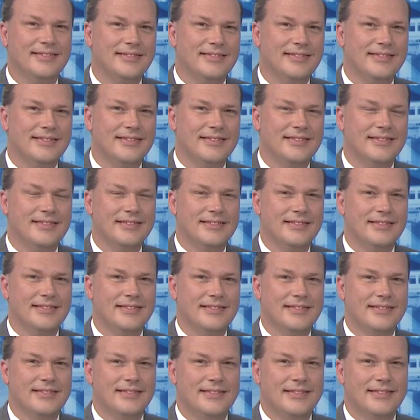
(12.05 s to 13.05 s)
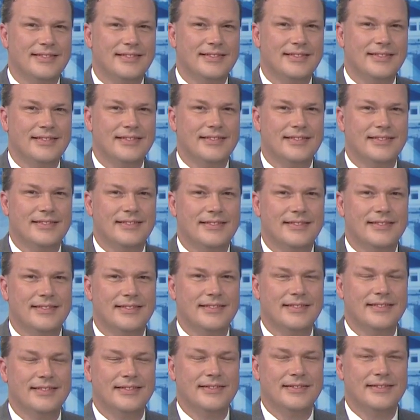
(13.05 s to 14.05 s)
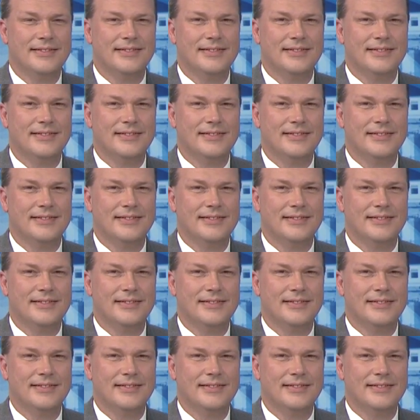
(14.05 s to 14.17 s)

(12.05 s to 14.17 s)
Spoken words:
This person isn't speaking.